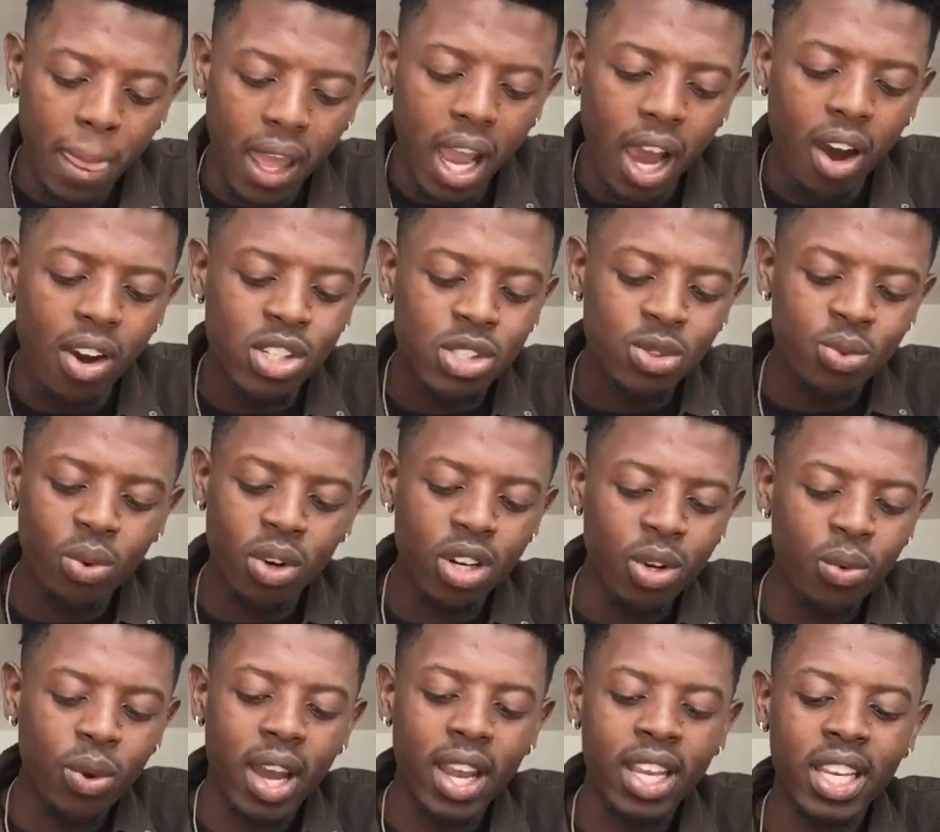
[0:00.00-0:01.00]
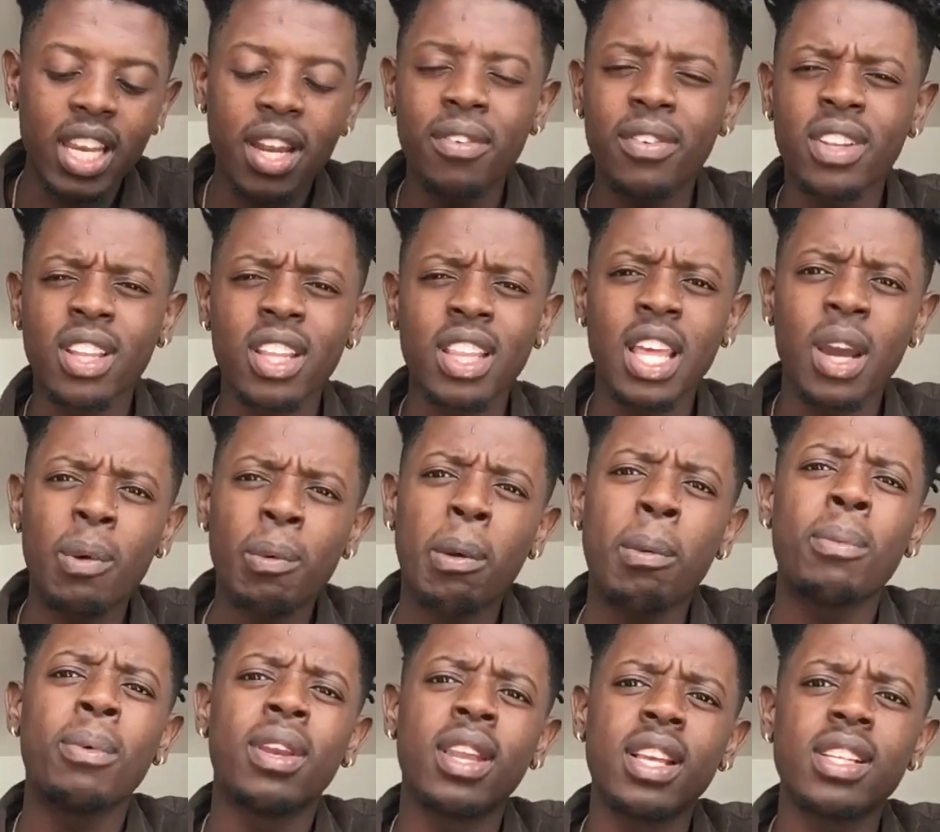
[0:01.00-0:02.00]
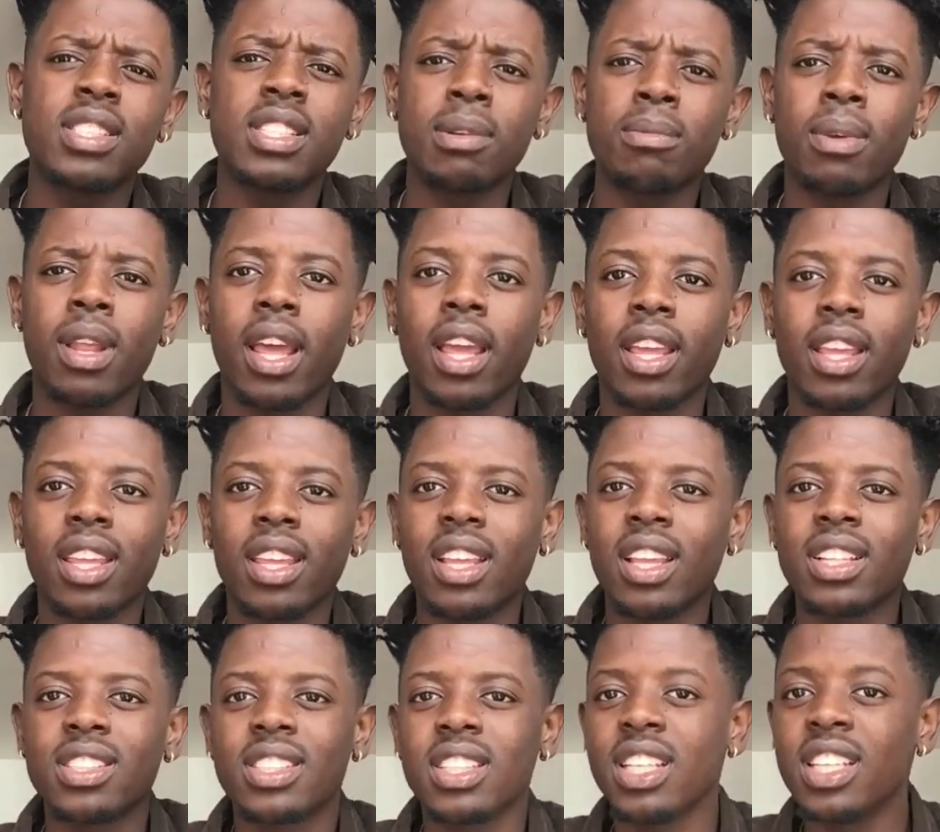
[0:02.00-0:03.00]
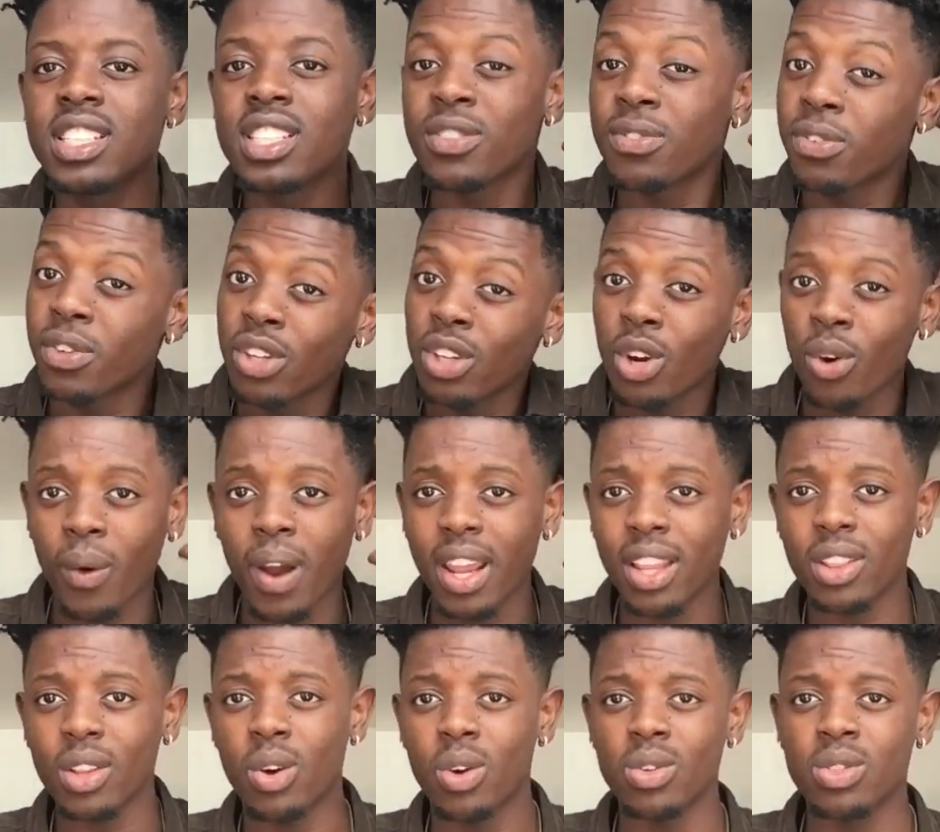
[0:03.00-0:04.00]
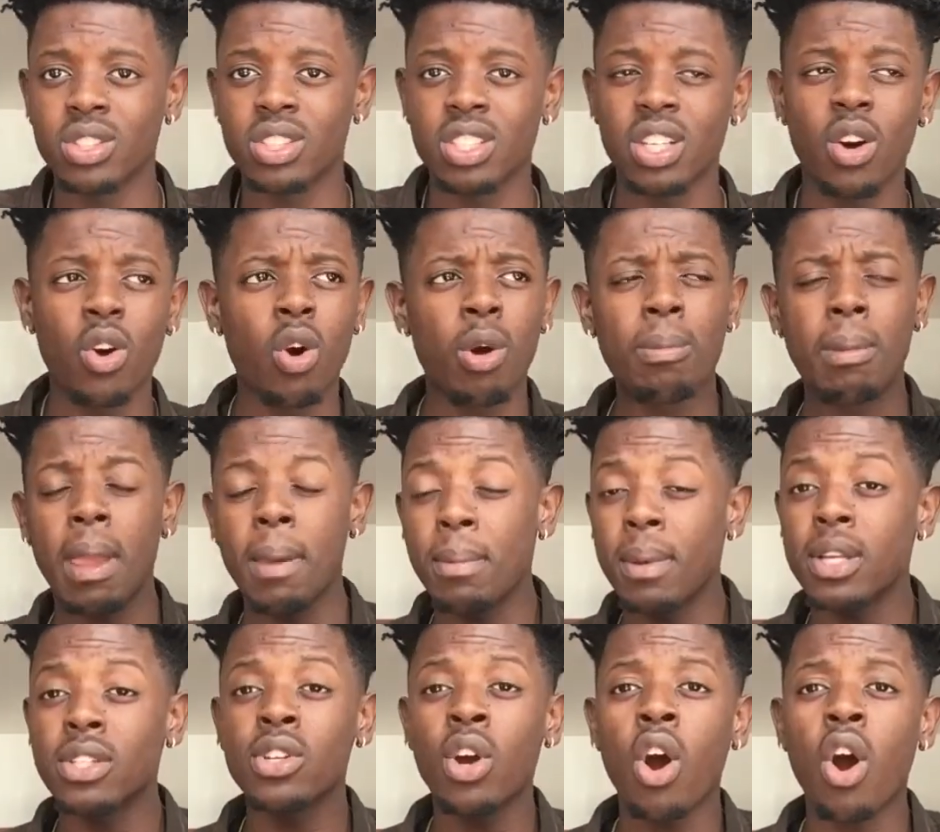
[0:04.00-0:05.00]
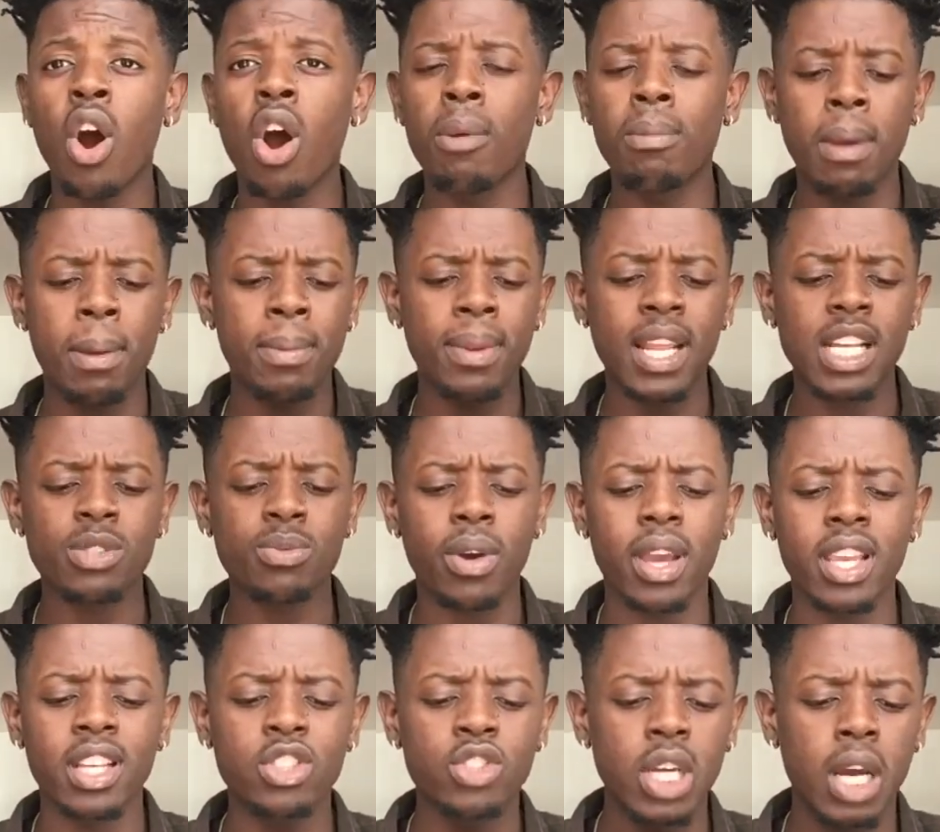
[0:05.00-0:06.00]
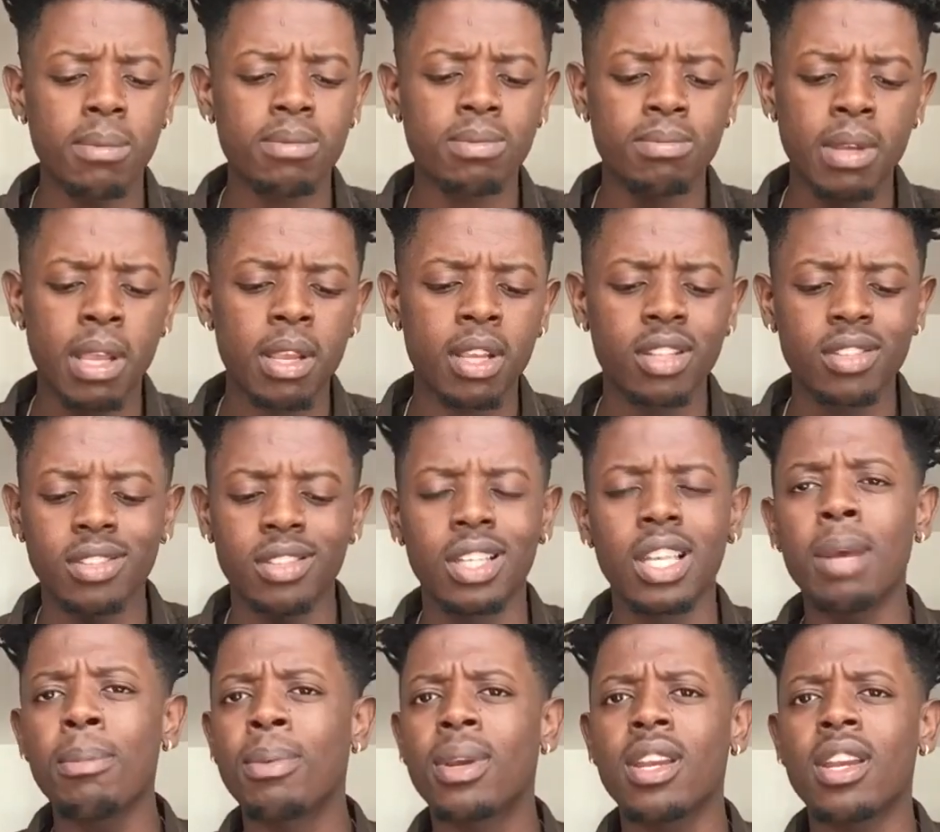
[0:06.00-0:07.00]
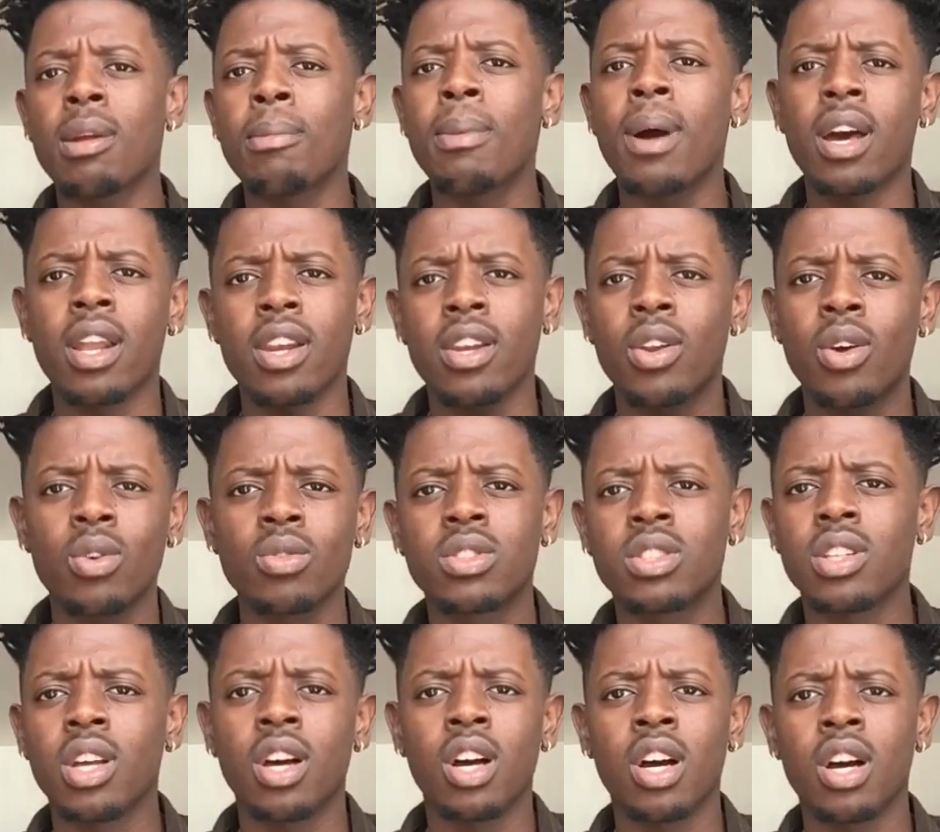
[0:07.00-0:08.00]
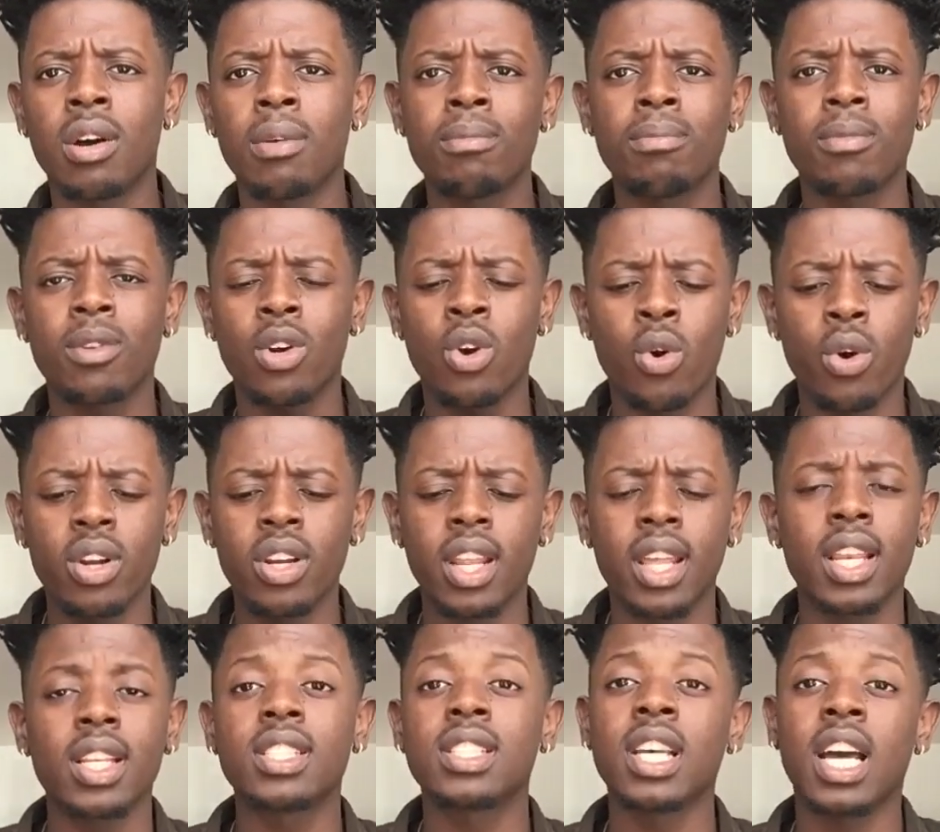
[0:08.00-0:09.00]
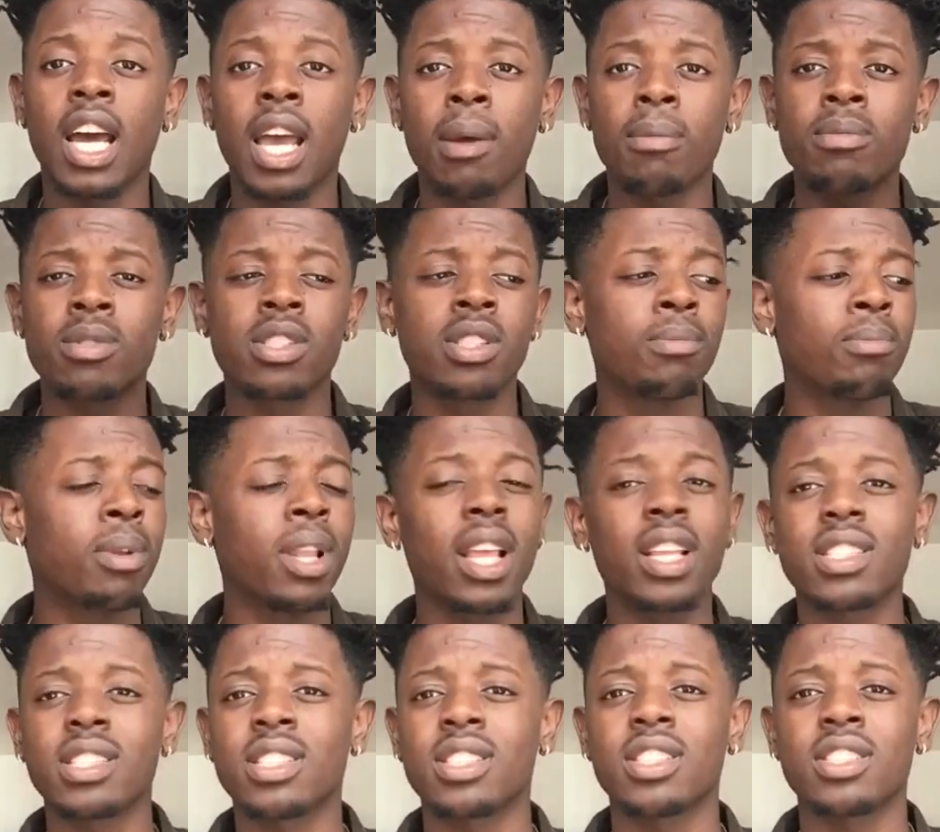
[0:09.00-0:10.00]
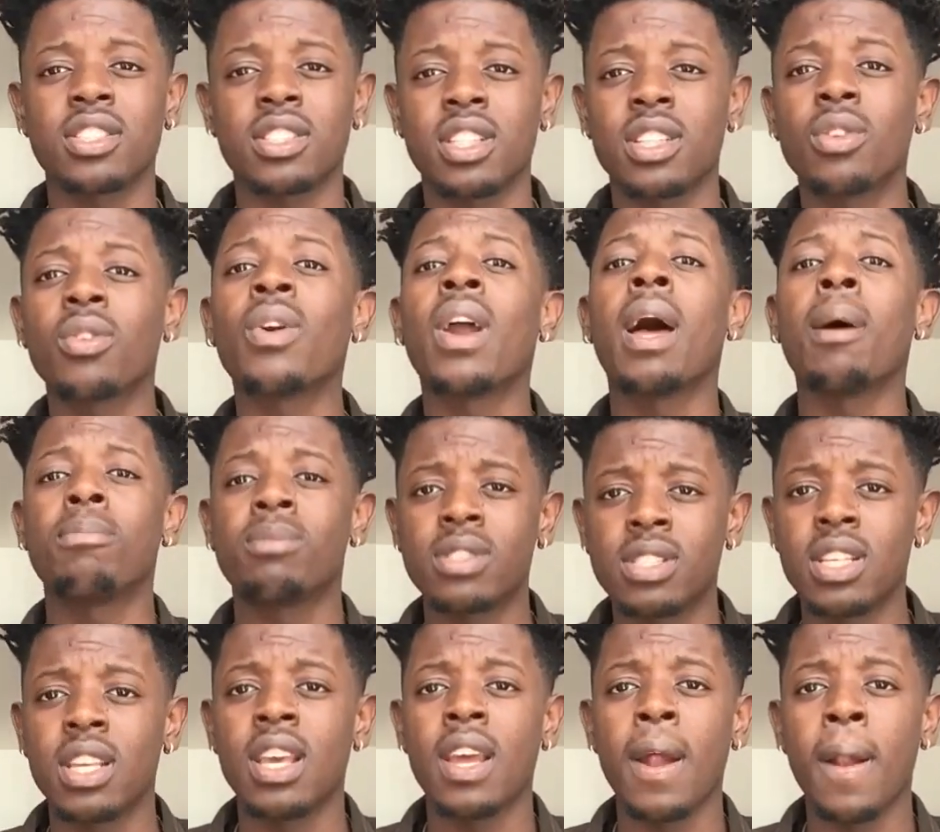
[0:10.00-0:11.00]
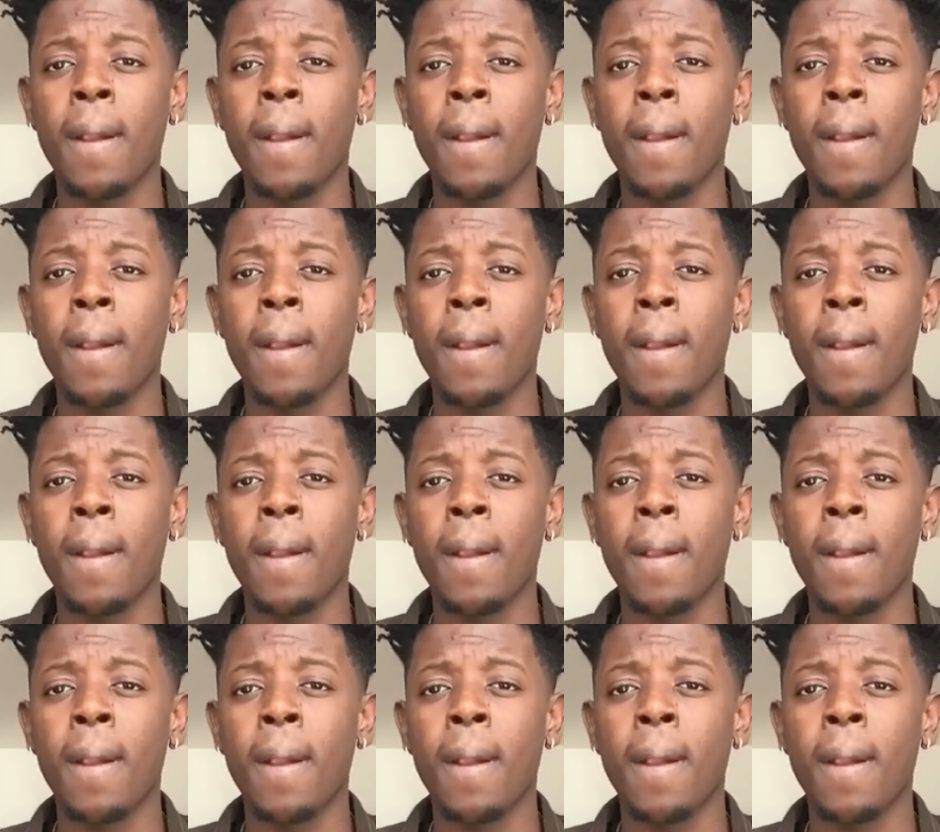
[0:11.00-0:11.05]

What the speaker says: I always wonder why he never did that when people diss him. Like, it's easy for you to write those. Or maybe it's hard. Maybe that's why he made the limited amount of those coordinated times and places and shit raps.